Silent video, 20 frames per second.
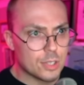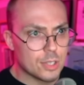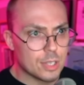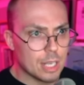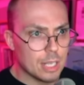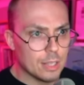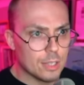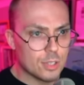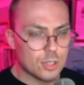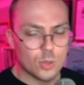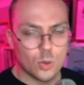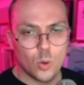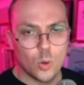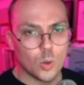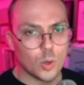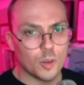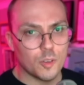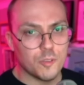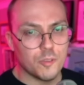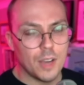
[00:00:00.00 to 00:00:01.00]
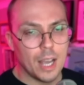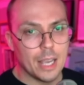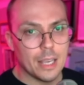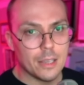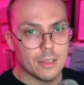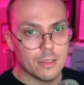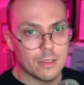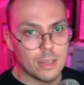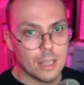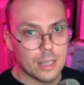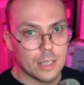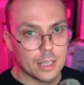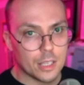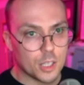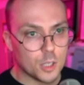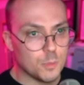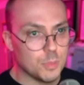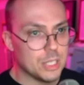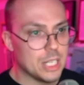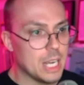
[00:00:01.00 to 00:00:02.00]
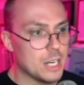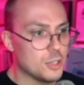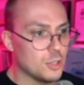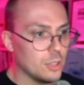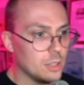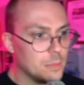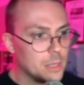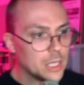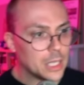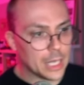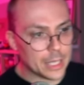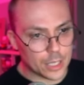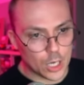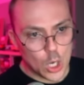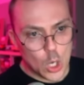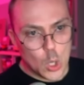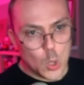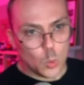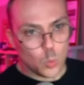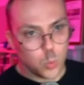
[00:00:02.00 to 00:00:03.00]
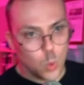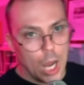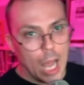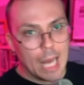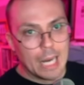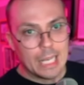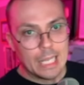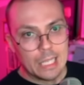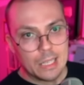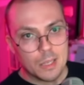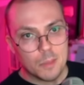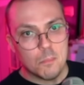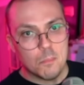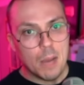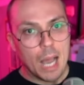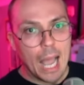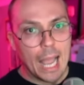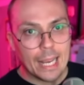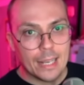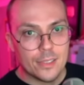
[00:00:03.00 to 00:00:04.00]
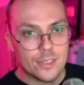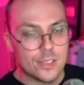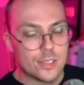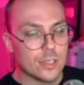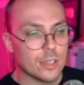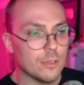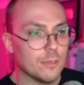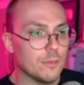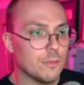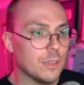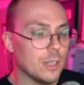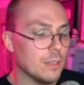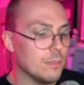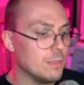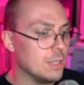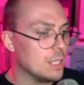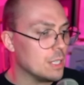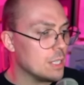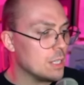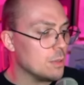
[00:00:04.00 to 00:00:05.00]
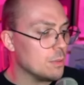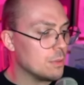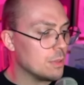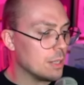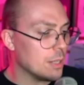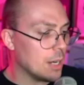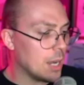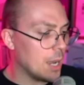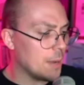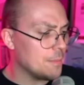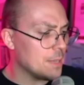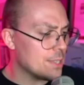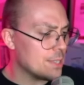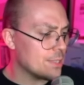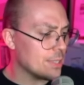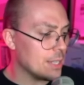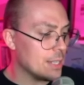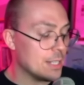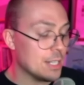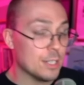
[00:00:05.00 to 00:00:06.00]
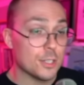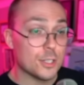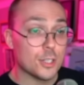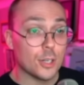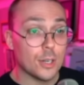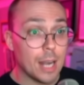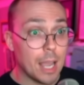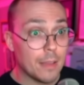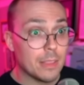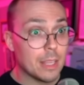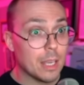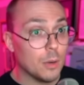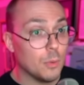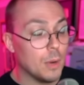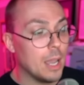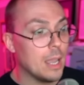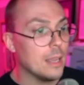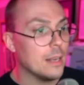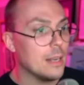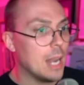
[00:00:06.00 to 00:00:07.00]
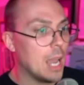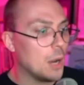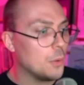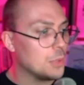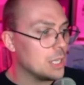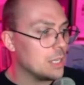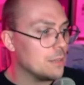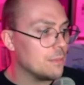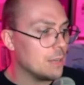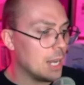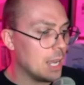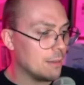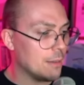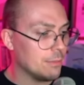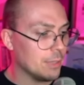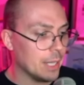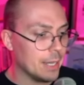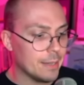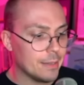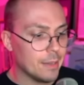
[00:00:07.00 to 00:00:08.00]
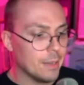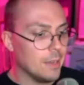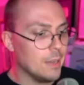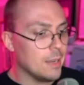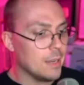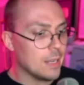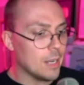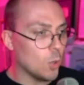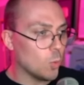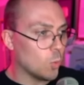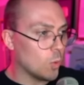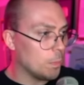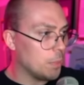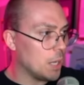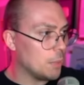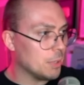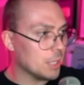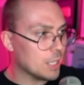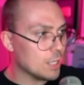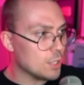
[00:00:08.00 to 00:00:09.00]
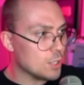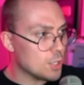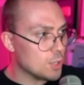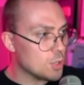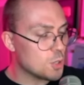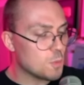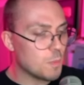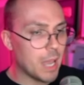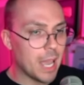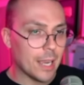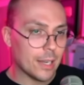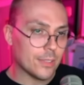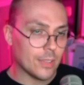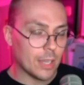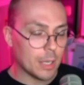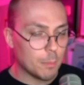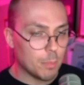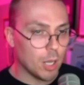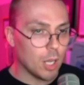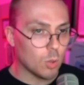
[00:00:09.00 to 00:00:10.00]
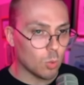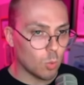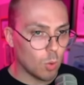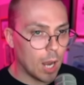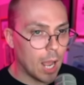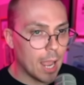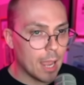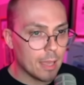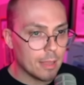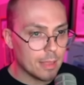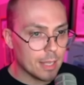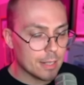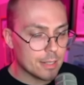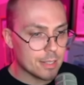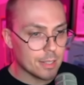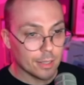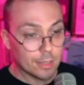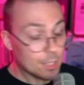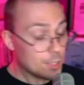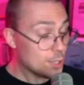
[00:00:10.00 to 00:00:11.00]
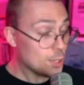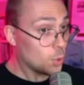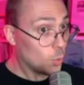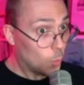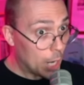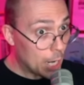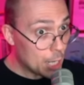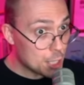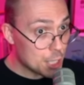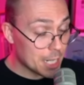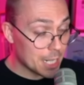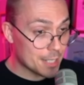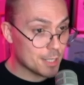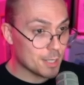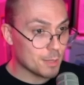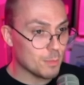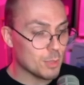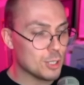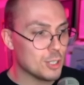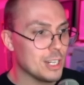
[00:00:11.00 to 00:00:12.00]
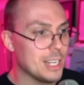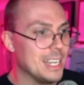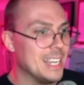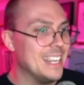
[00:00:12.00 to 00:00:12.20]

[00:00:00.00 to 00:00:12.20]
this horrifying thing that could potentially be like rotting the minds of the youth. And obviously it didn't turn out that way. And now we even have like, you know, Republican douchebags like Paul Ryan that listen to Rage Against the Machine.